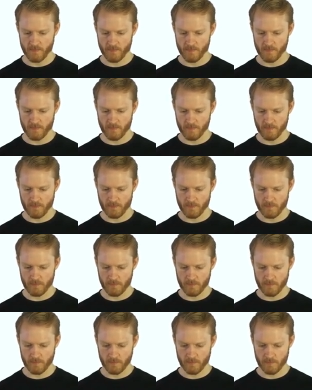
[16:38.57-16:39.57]

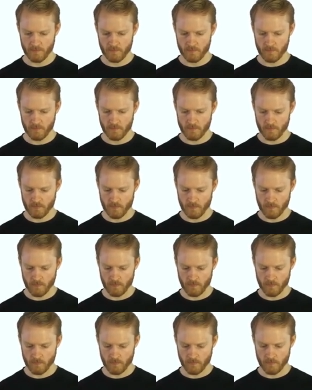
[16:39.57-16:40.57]

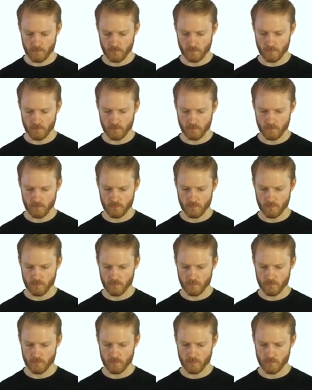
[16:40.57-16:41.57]

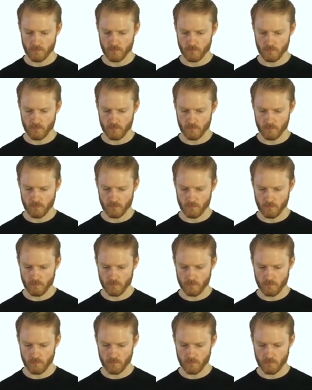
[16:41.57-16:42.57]

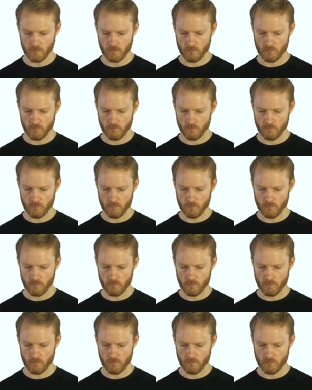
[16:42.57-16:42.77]
No one is speaking in this clip.